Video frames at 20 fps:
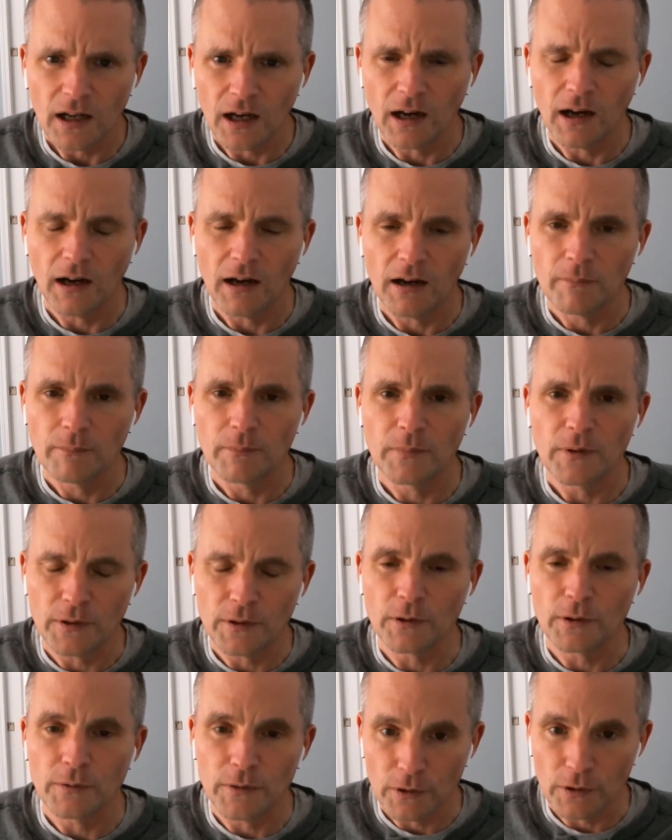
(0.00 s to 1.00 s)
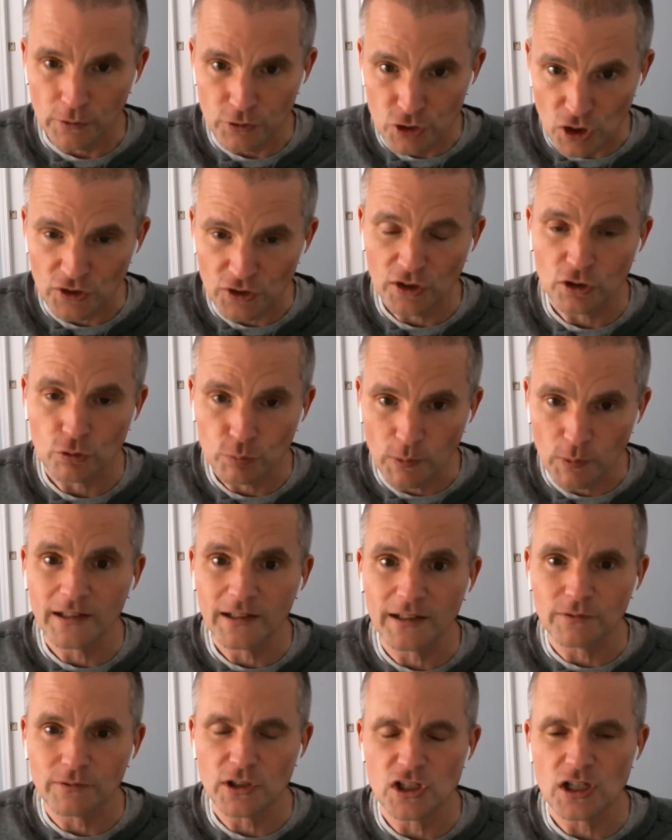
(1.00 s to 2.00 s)
They're just as
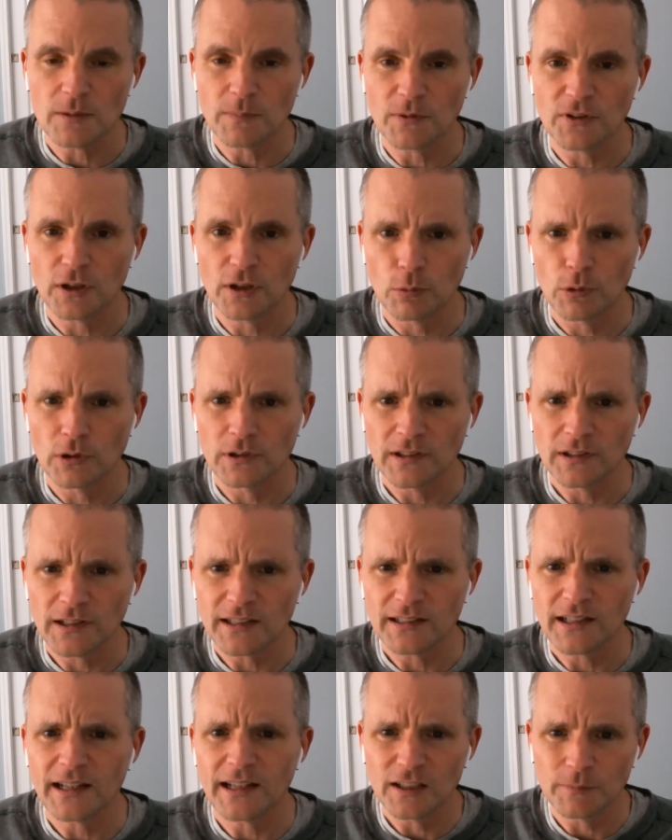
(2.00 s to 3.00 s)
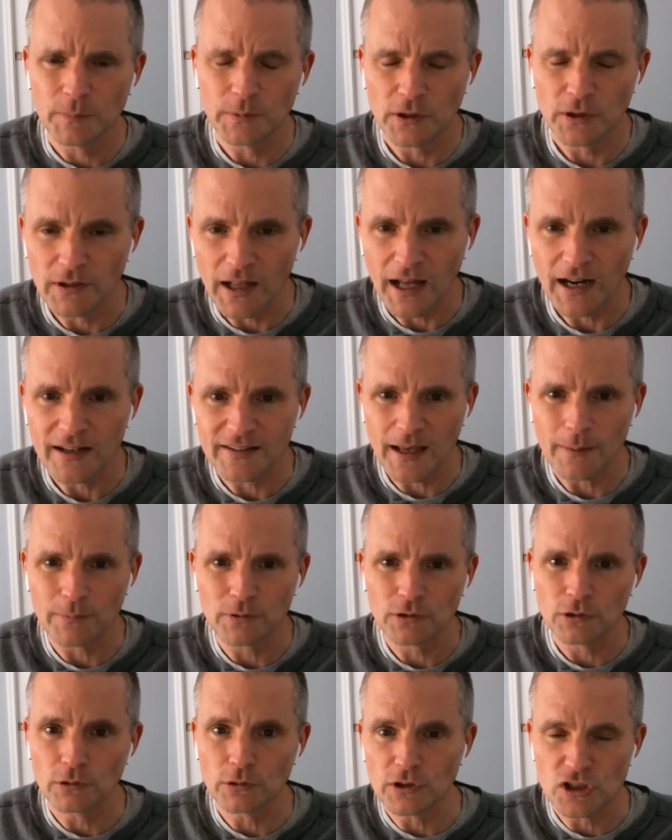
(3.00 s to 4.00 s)
relatively cheap as they were in the late 90s, but they're not as
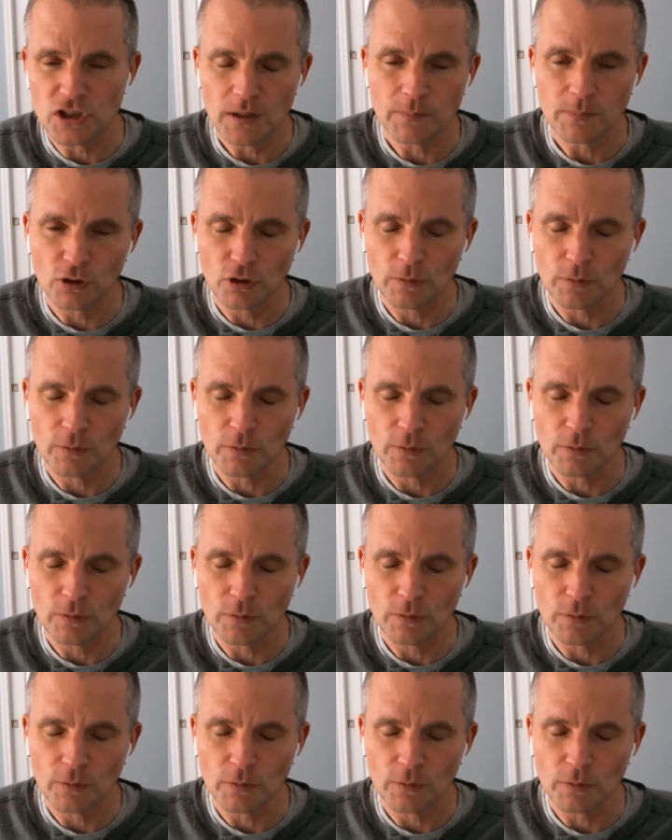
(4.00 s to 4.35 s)
absolutely cheap.